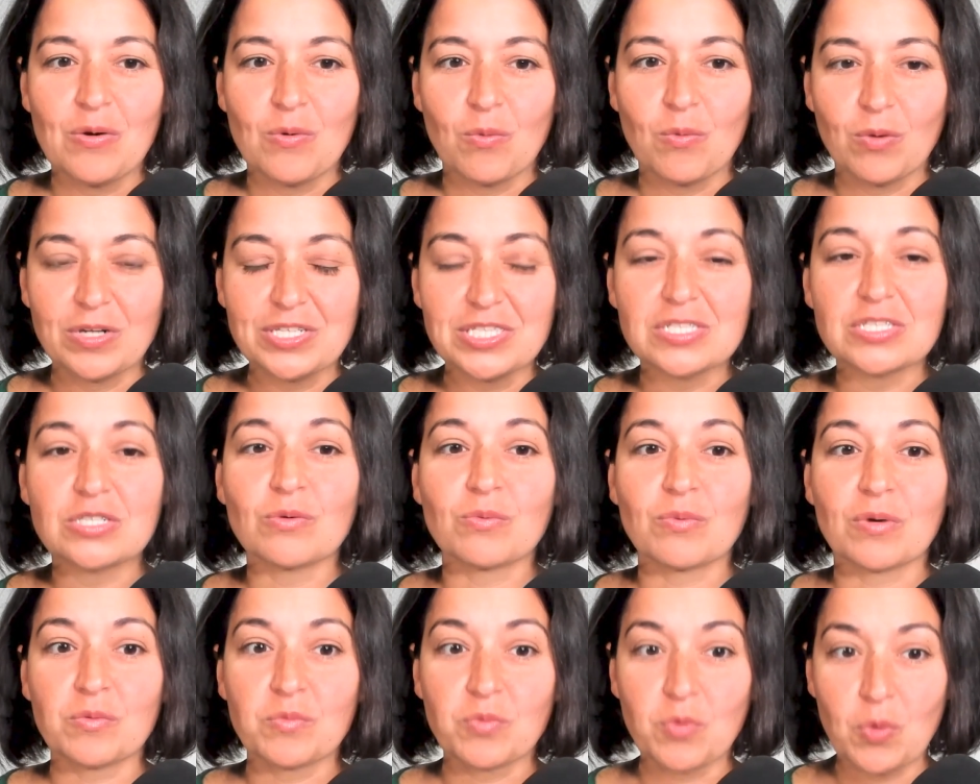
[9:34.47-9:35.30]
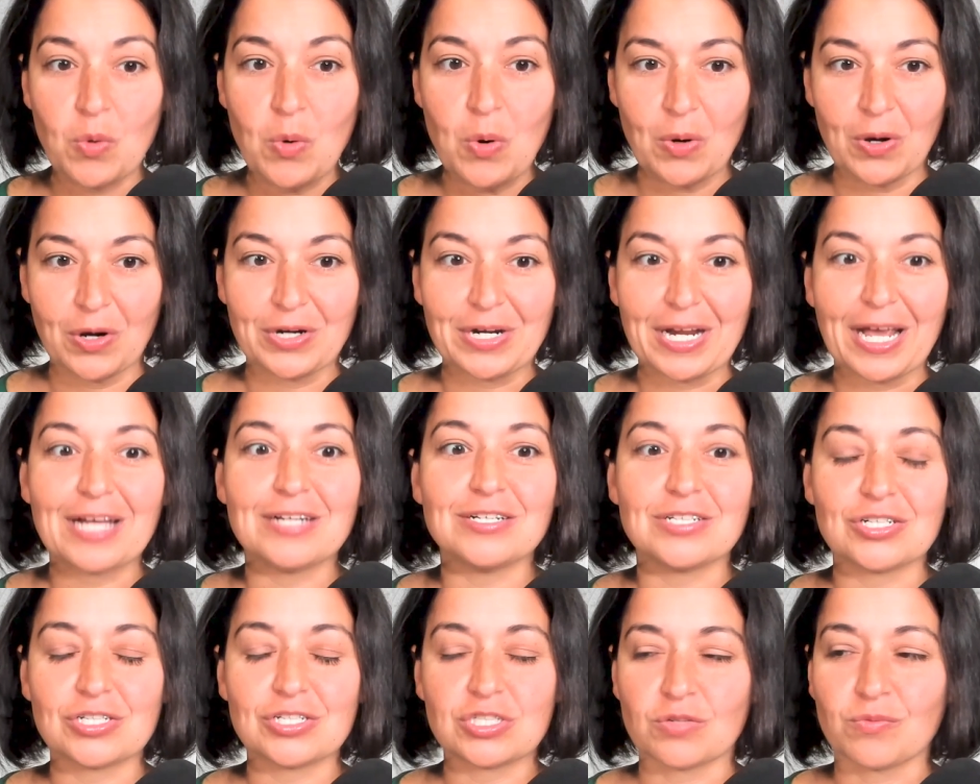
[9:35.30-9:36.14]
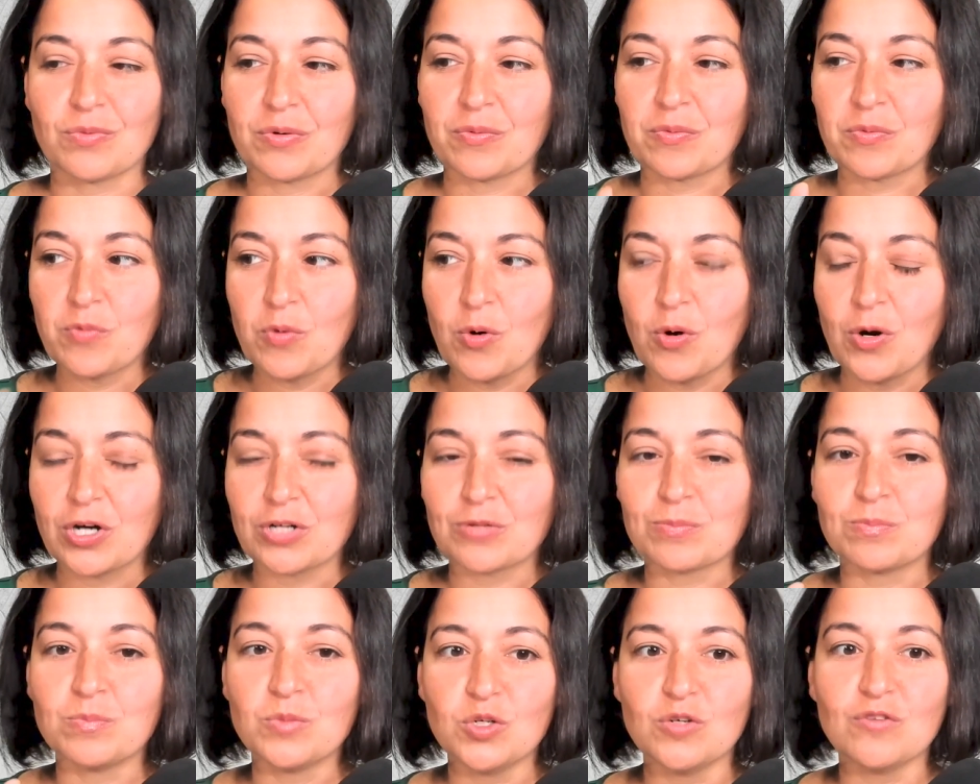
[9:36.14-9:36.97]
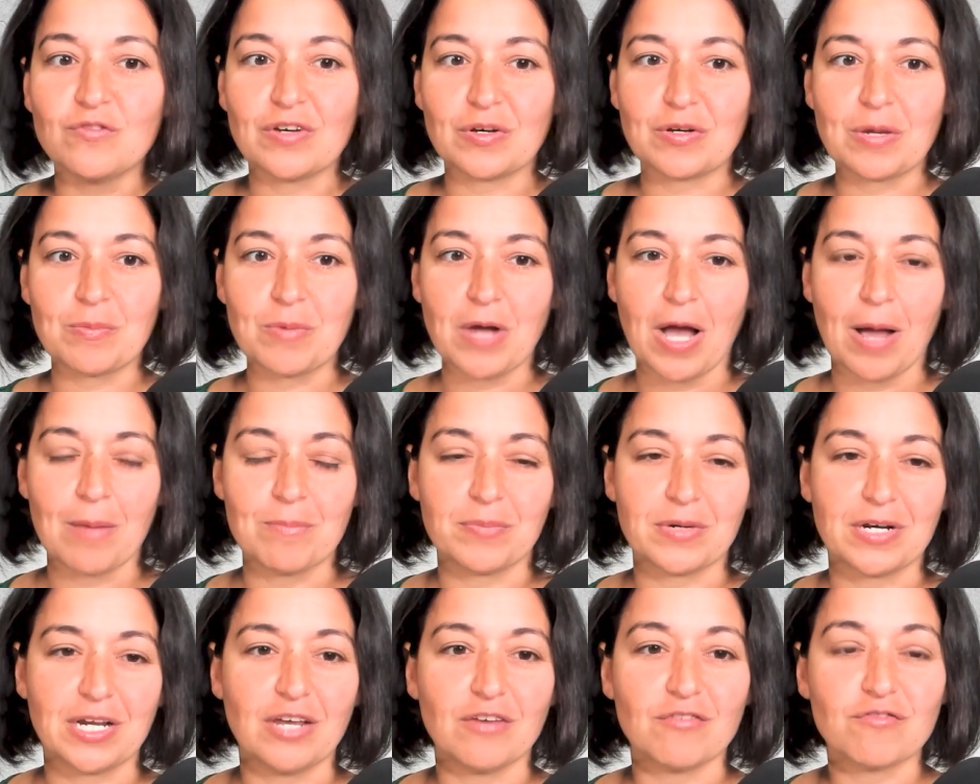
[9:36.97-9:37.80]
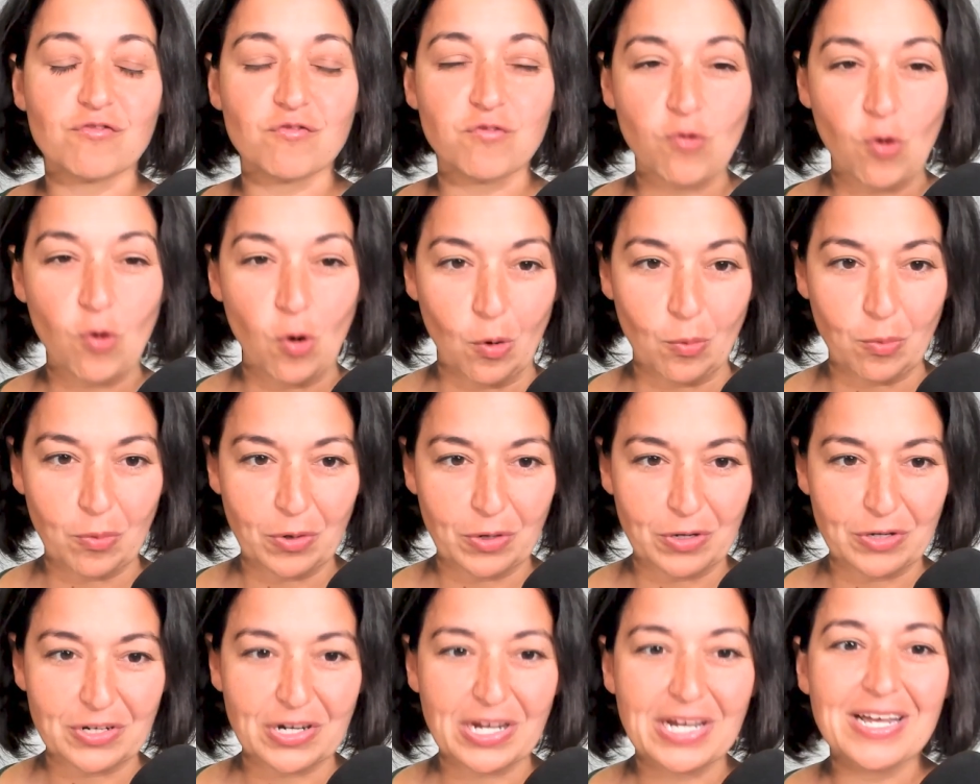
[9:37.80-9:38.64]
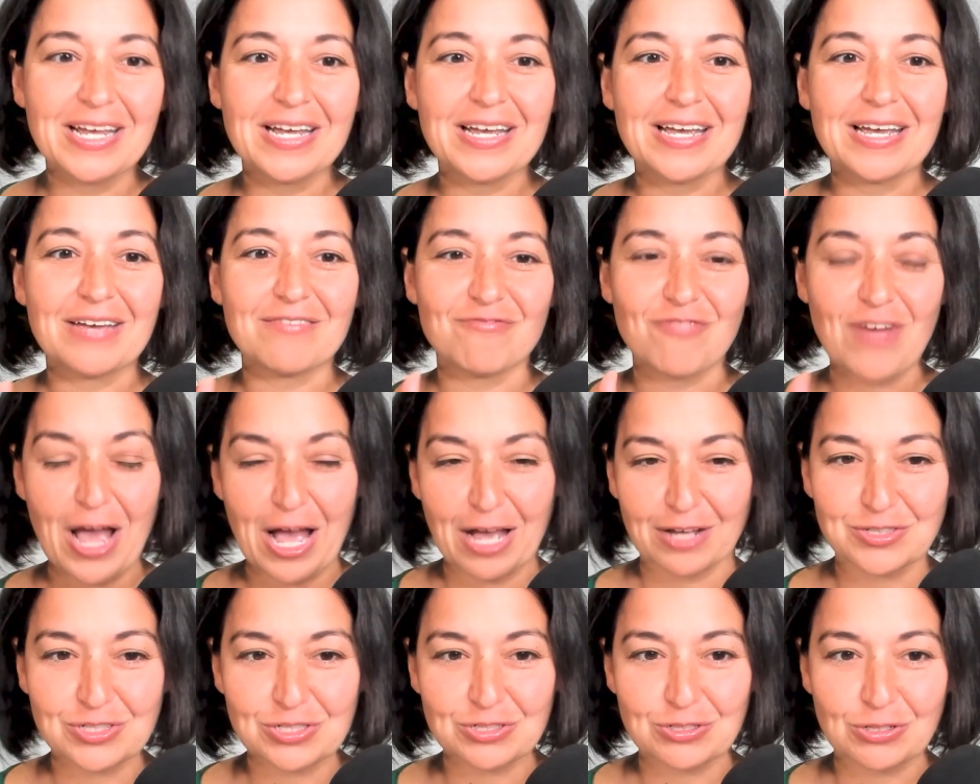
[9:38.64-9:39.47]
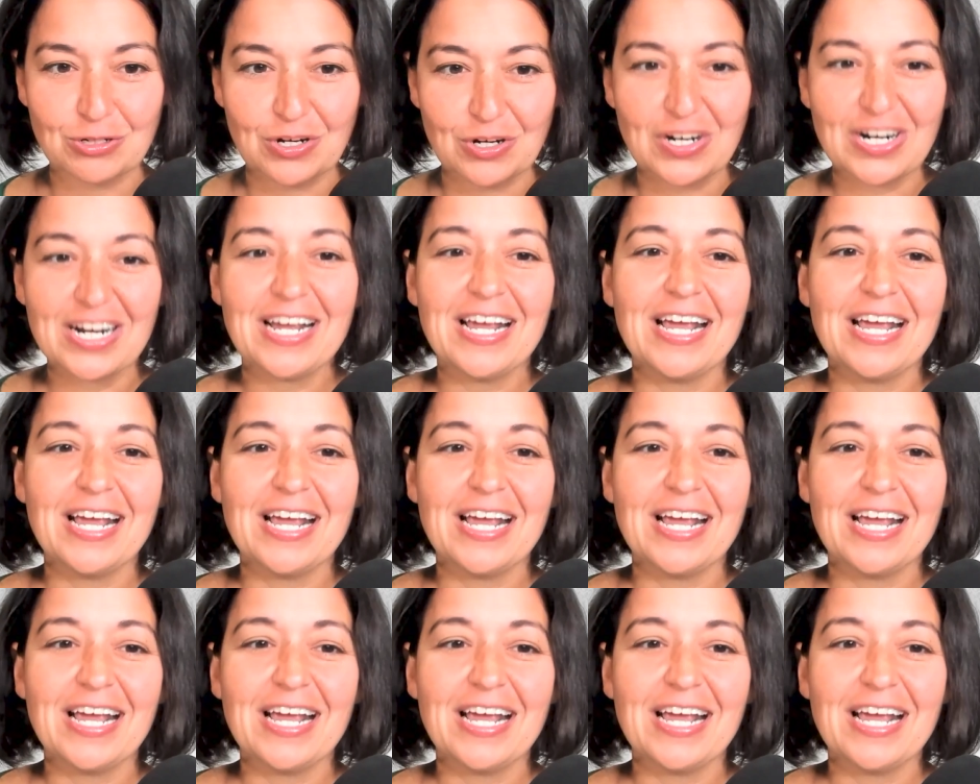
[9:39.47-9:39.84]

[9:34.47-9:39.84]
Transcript: what's the reward and does a reward move a company forward faster?